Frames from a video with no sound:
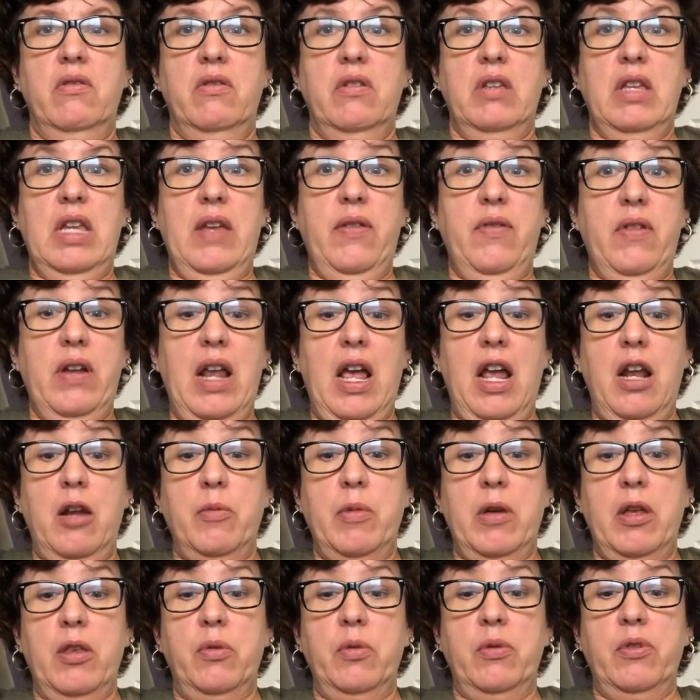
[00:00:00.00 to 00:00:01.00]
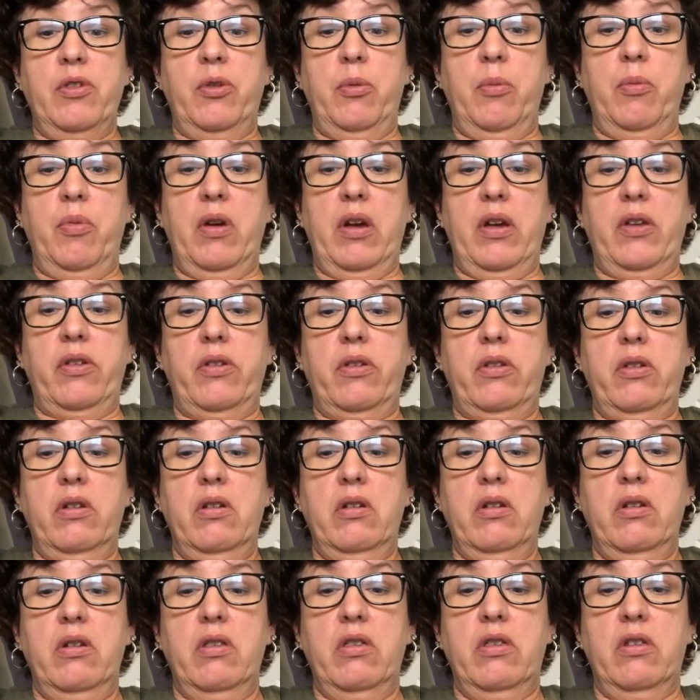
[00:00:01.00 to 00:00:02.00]
Even Annabeth was impressed.
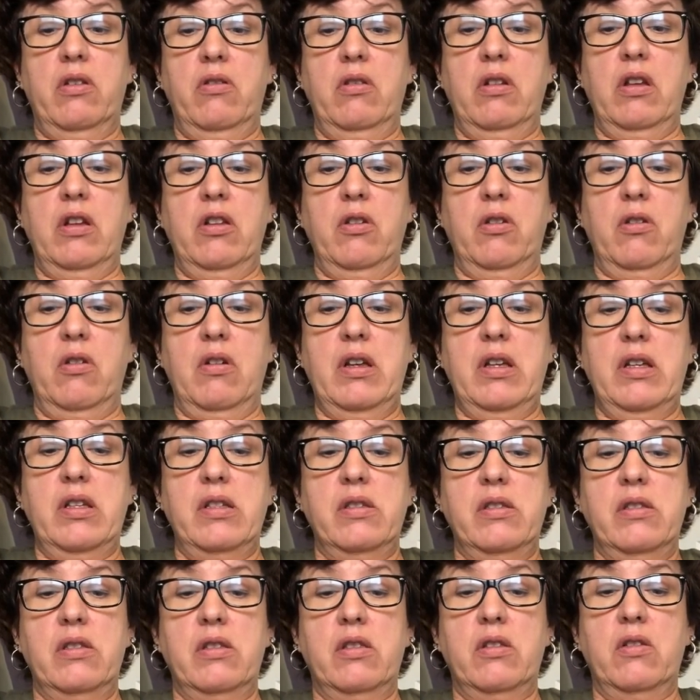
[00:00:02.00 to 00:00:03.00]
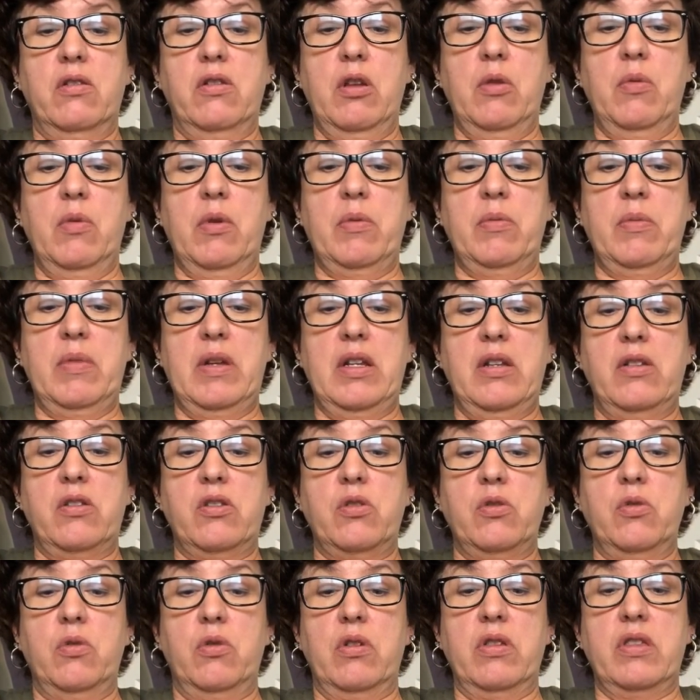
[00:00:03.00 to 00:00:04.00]
30 degrees, 31 minutes
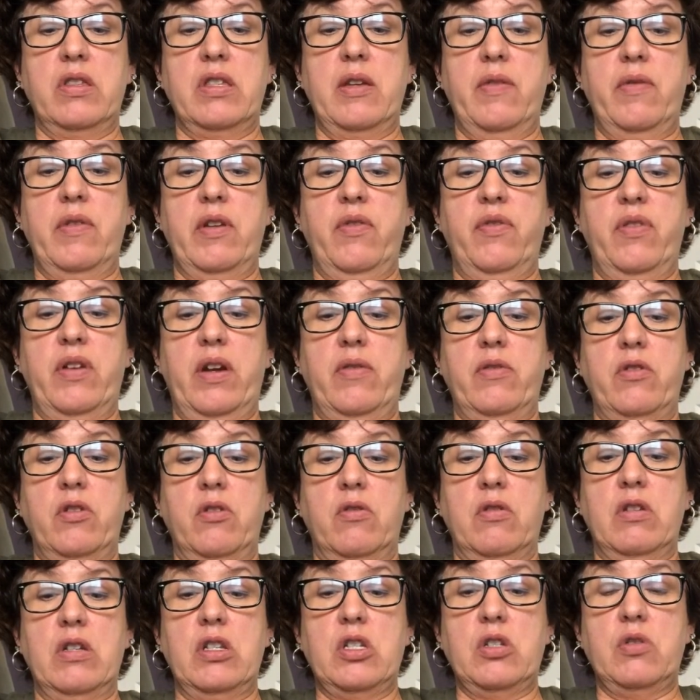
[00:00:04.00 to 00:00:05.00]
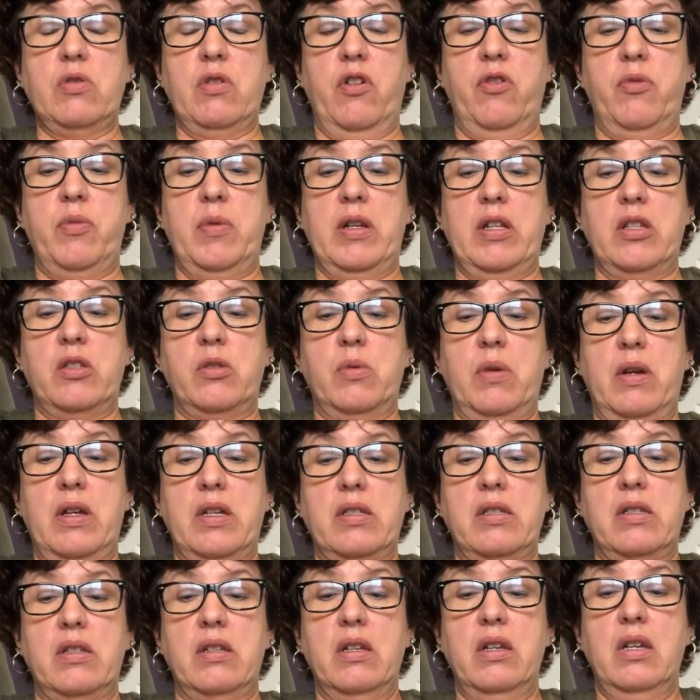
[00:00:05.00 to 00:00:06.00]
north, 75 degrees, 12 minutes
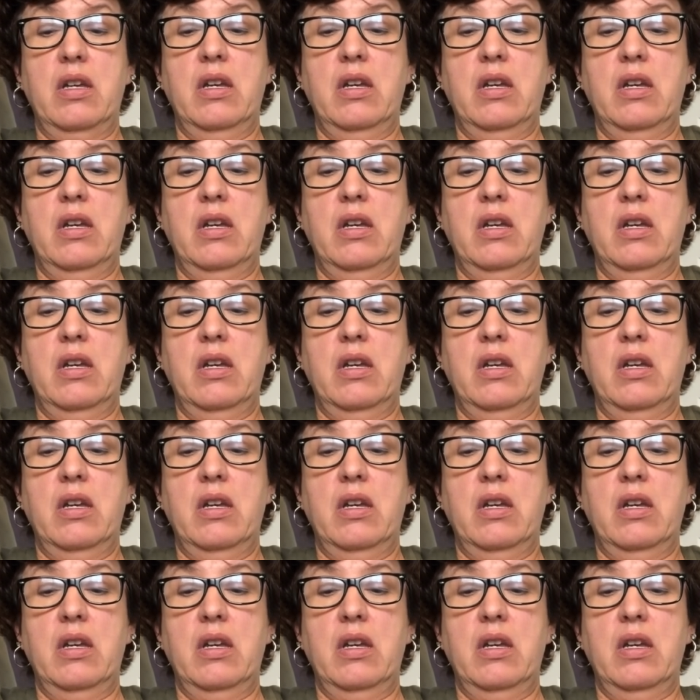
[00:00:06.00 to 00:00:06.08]
west.